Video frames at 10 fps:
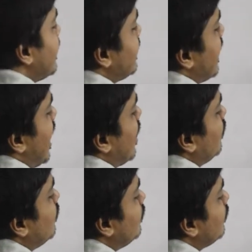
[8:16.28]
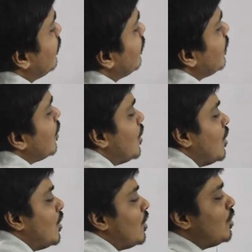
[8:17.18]
Now
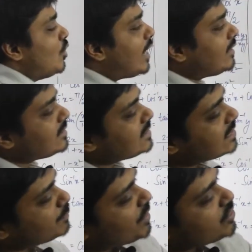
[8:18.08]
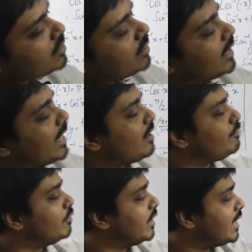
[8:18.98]
look at this expression
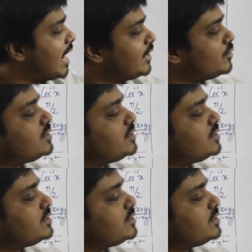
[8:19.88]
carefully and you